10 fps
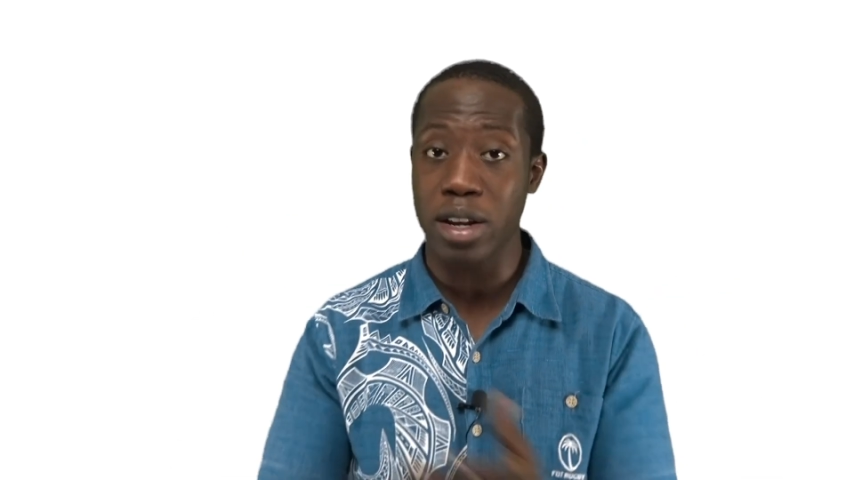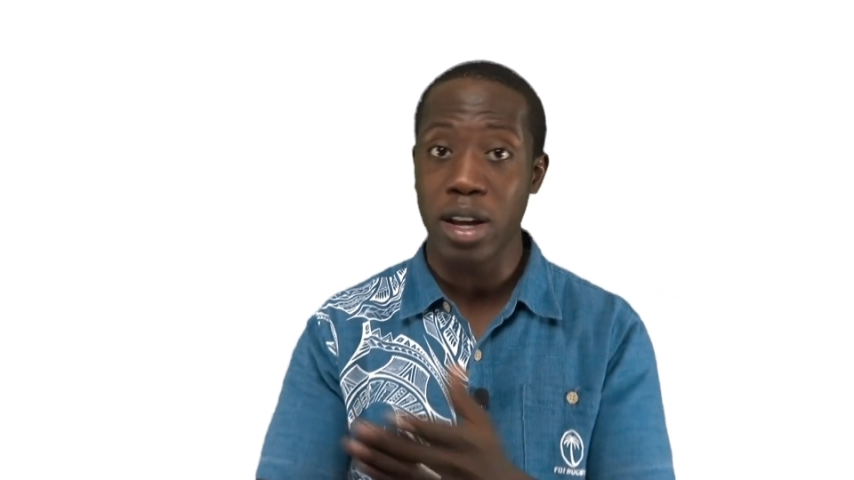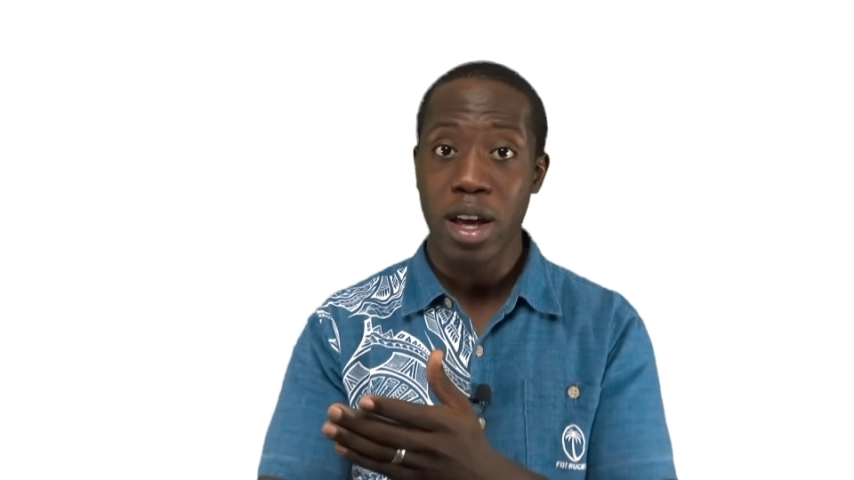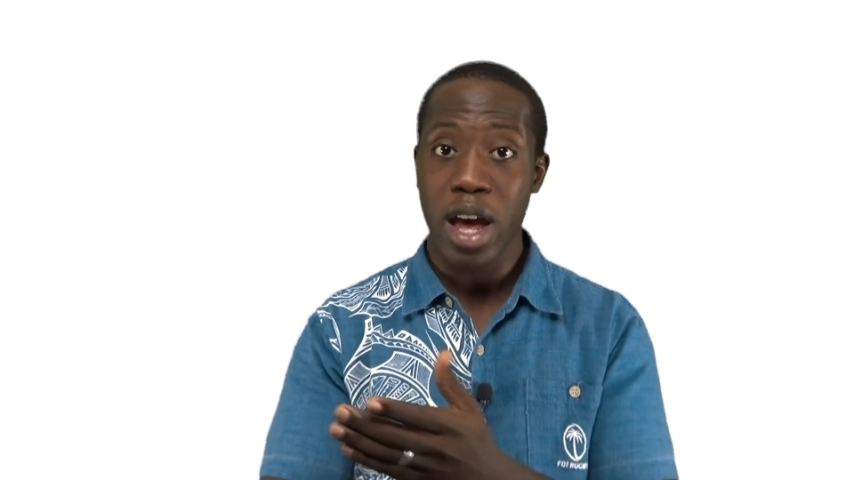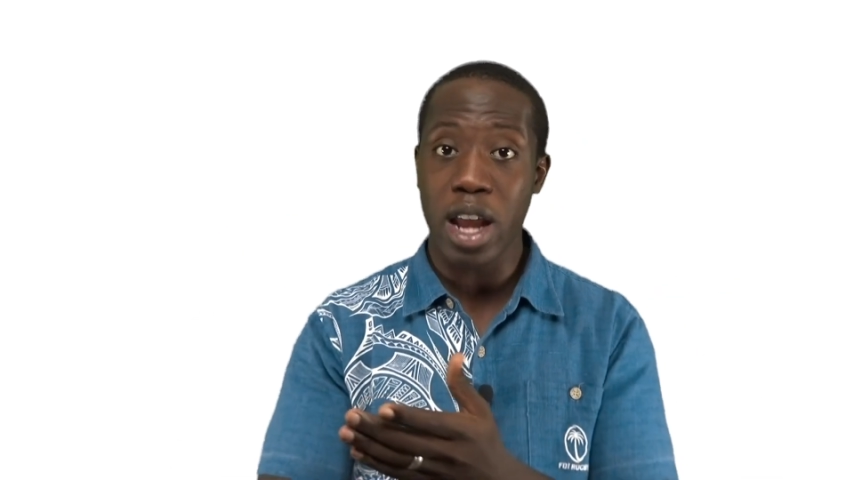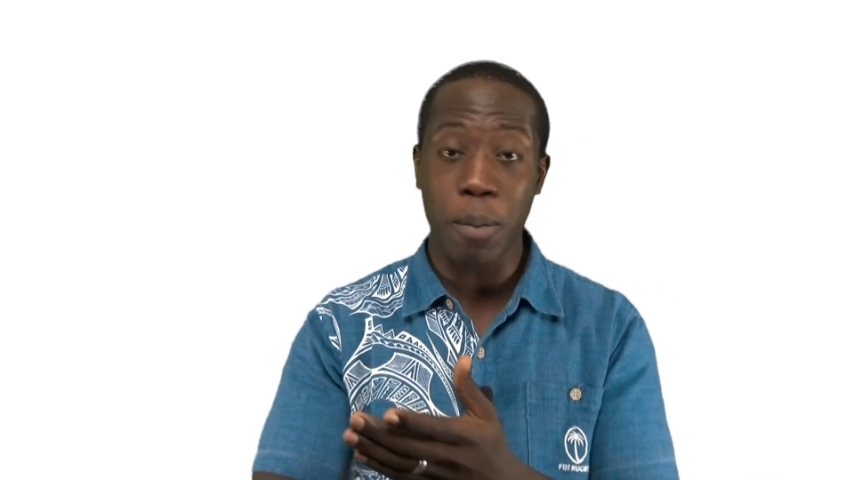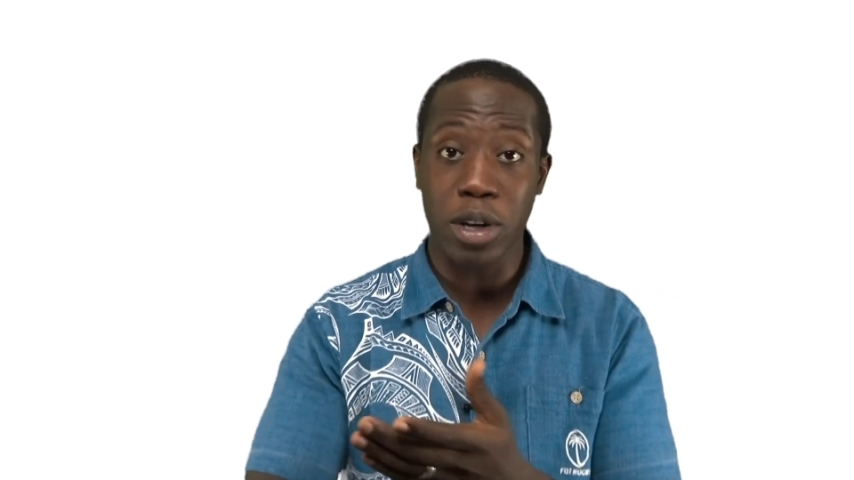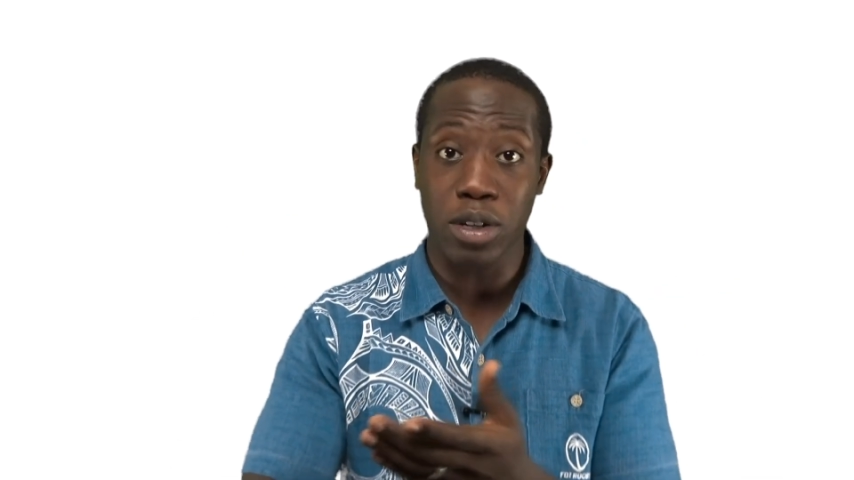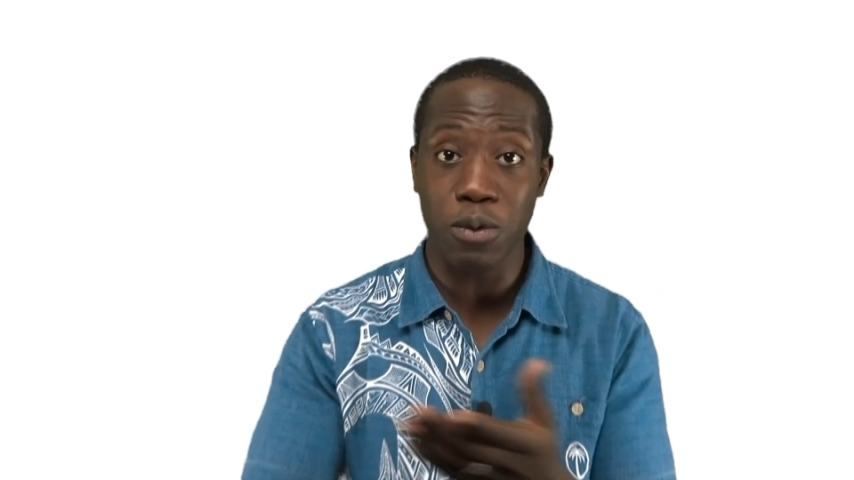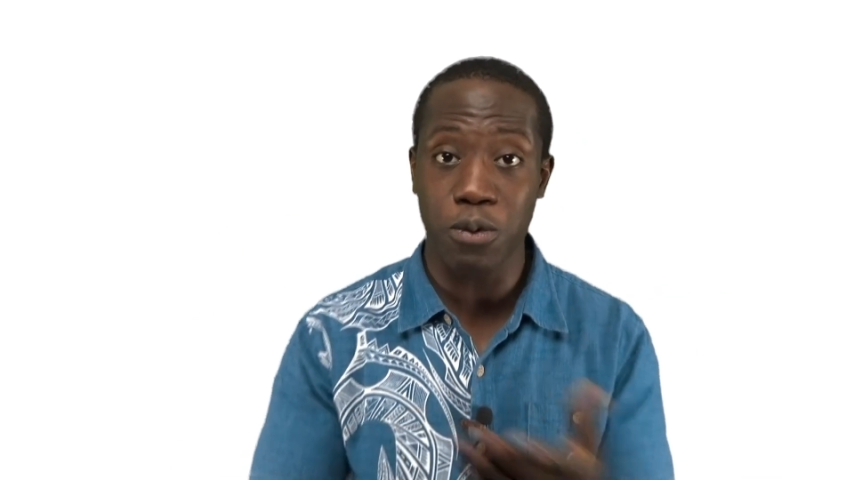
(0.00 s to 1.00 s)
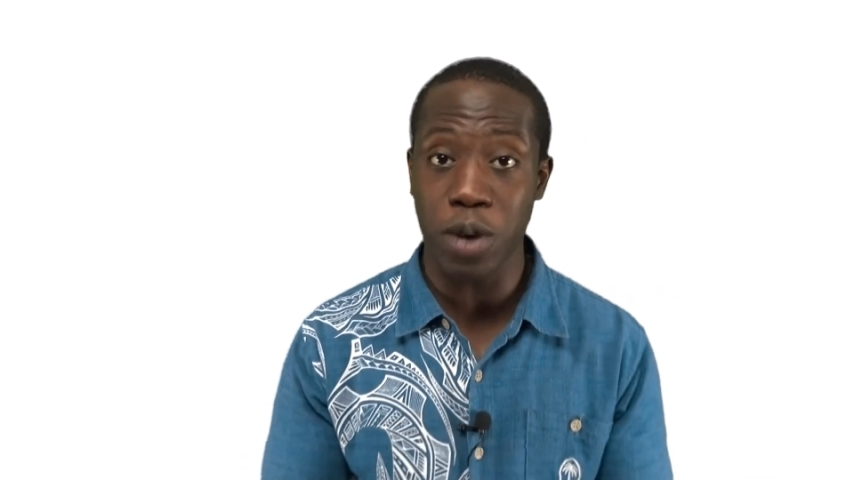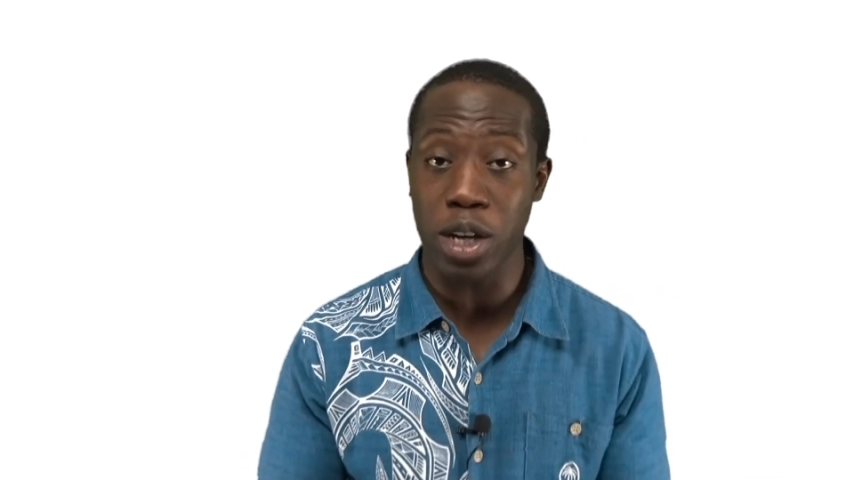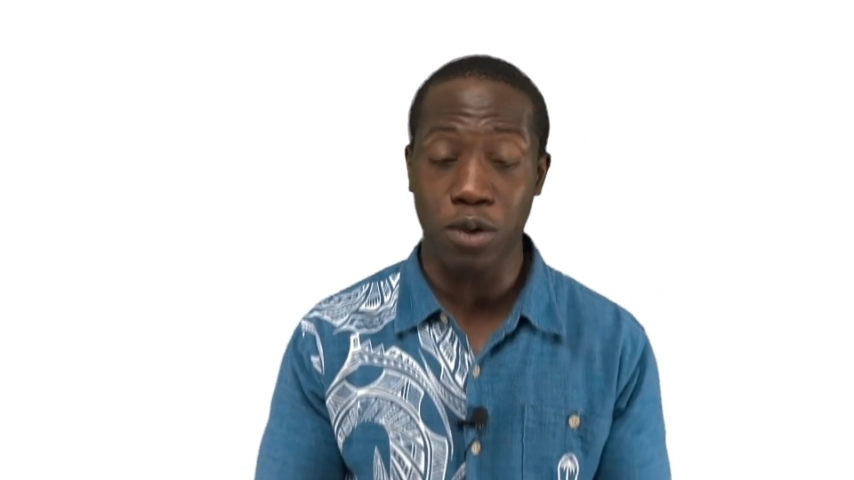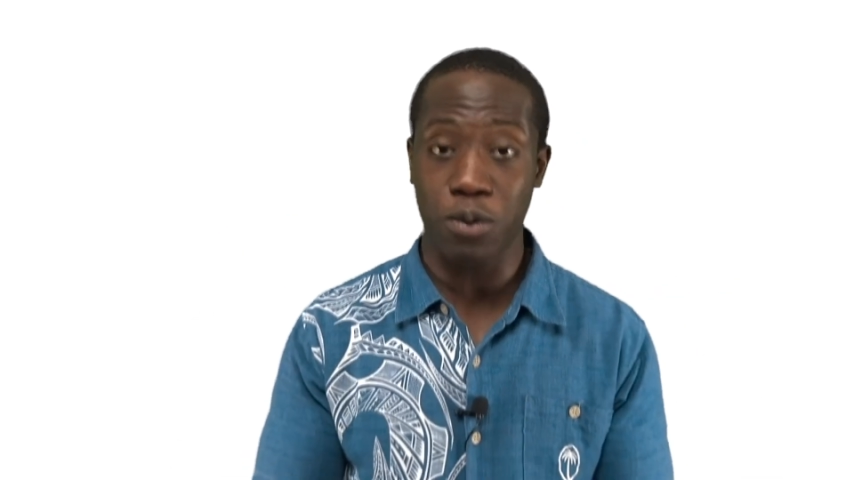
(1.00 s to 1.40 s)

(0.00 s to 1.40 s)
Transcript: and that person is